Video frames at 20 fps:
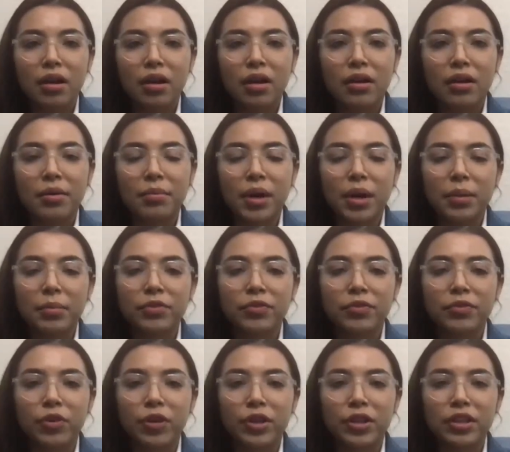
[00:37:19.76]
I'm a
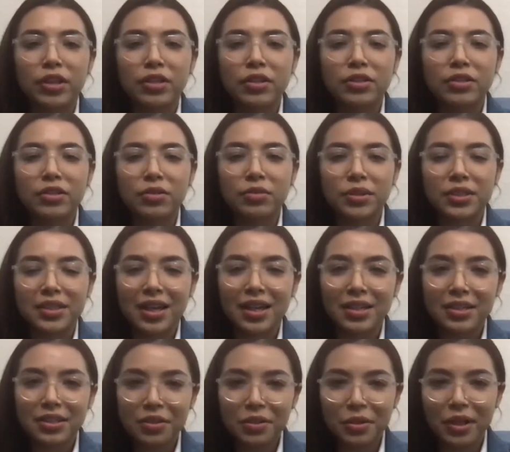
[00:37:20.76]
fourth year, so it's kind
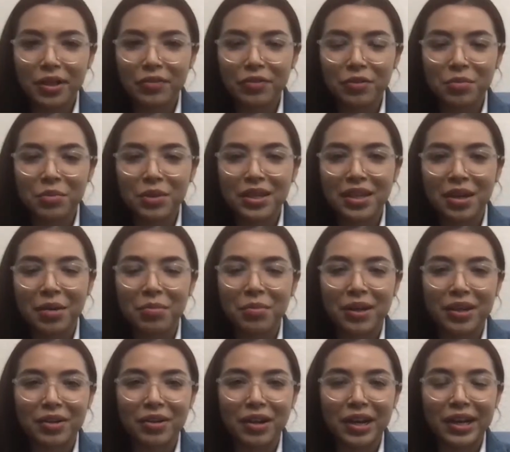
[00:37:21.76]
of too late for me. I'm about
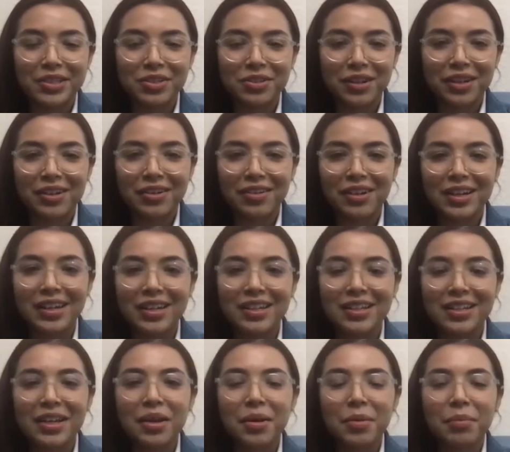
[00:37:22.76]
to graduate already,
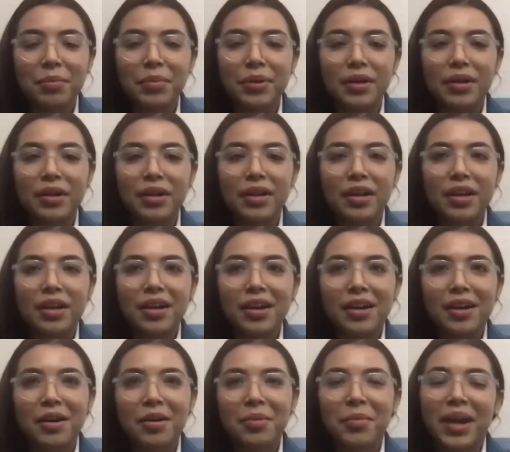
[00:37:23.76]
but
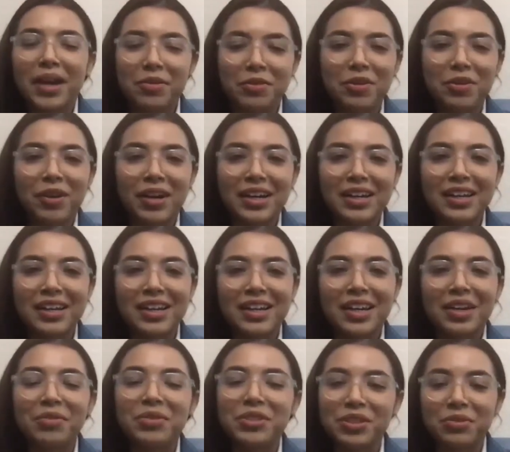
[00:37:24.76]
I regret it, and
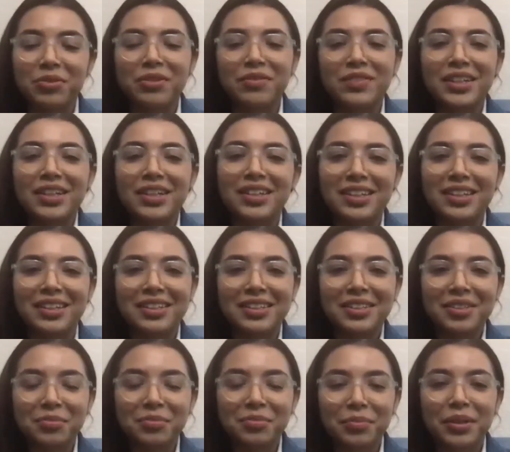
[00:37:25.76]
I wish I would have done it.
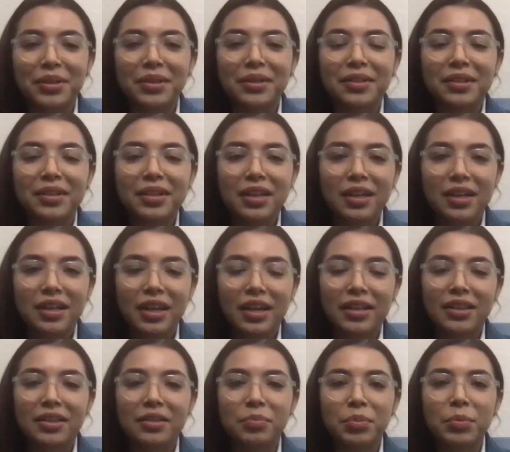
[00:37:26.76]
But yeah,
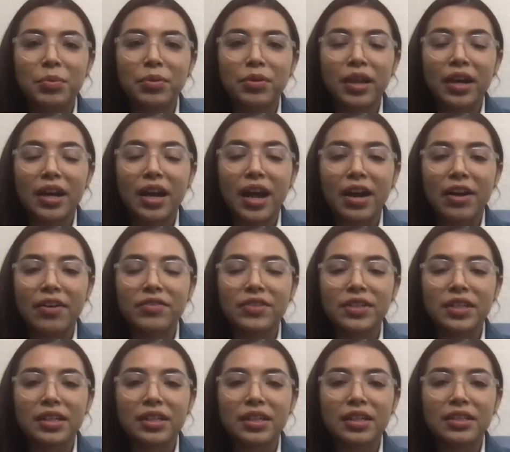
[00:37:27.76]
people that have
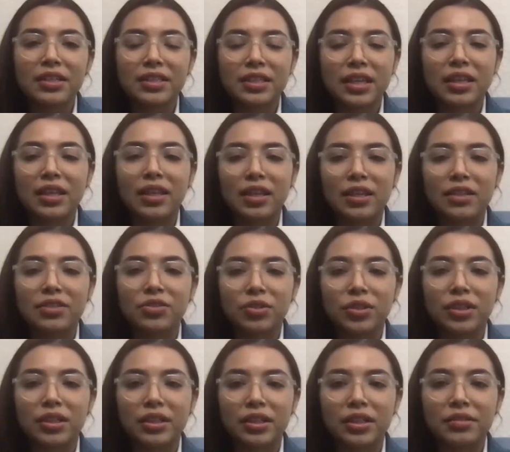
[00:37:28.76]
done it say they
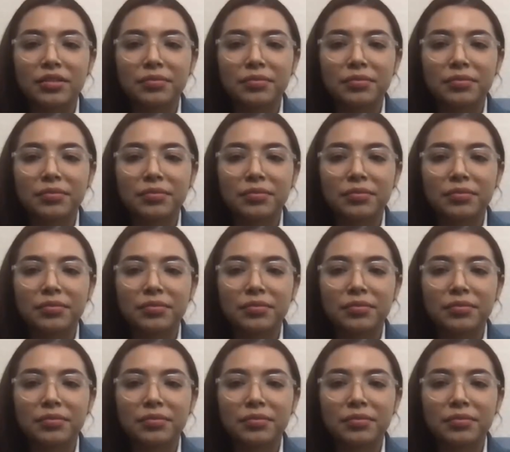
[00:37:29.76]
enjoyed it.